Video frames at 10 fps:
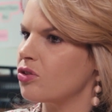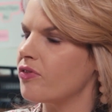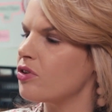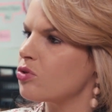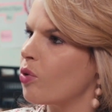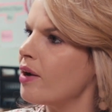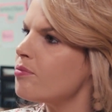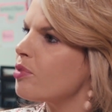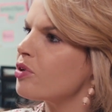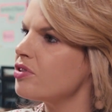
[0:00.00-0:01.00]
So if there's
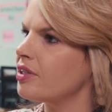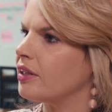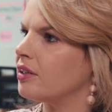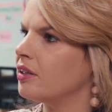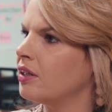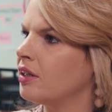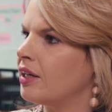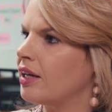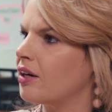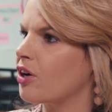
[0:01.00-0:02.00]
one person
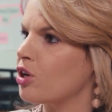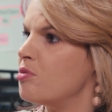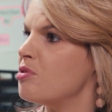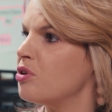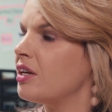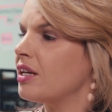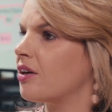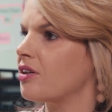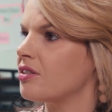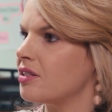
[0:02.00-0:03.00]
in our
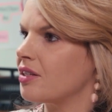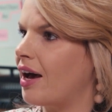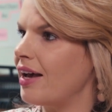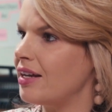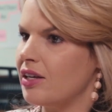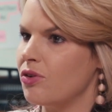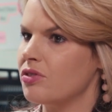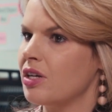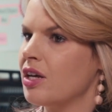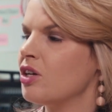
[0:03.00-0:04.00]
community, in our society,
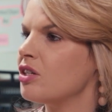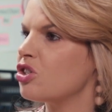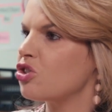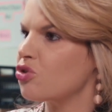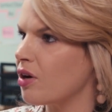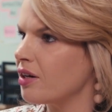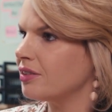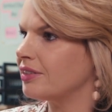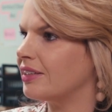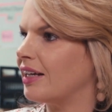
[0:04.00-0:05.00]
who's
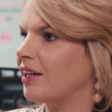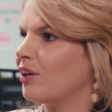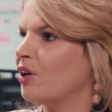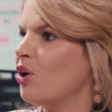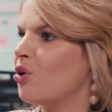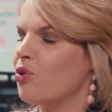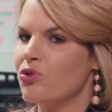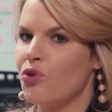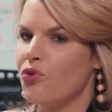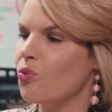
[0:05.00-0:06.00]
struggling,
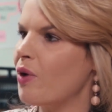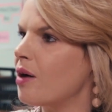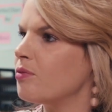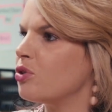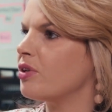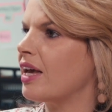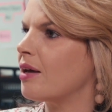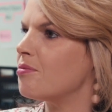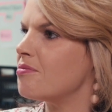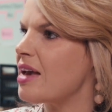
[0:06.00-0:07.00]
who's overwhelmed, who
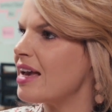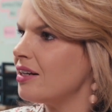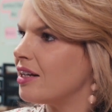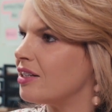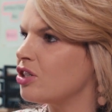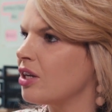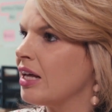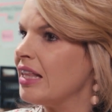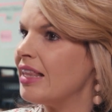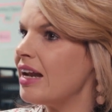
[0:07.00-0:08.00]
can't manage,
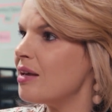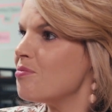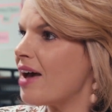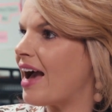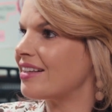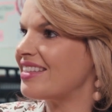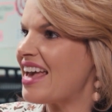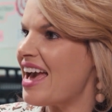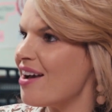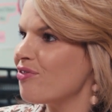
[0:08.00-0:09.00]
that
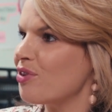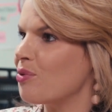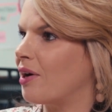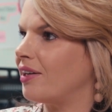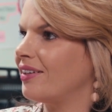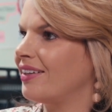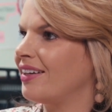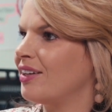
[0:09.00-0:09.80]
impacts everyone.